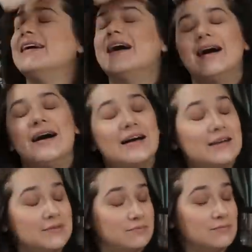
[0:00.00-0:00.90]

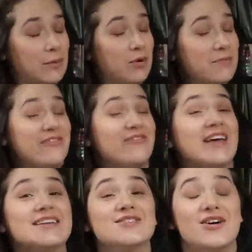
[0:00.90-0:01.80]
Uh, I put my
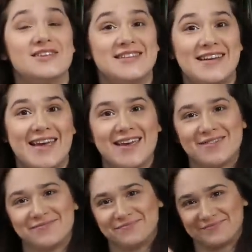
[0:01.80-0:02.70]
face on today.
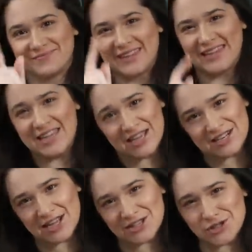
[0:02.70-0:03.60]

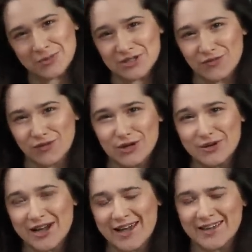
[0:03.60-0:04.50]
Not so much for
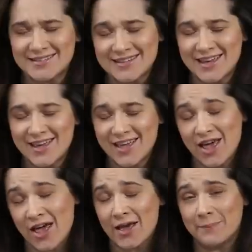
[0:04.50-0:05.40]
you guys.
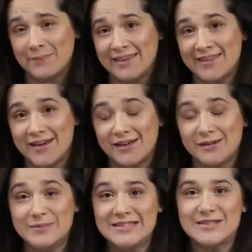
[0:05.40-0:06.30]
Me and the
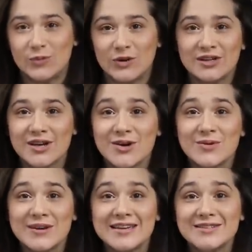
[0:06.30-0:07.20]
hubs, we're
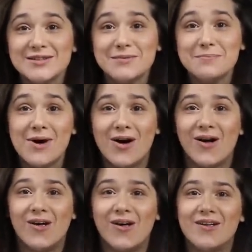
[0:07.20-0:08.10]
going to the
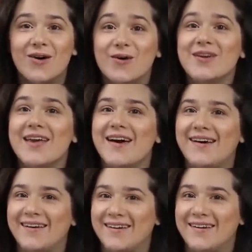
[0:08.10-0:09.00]
mall. Oh yeah,
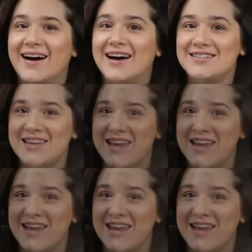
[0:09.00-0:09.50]
hot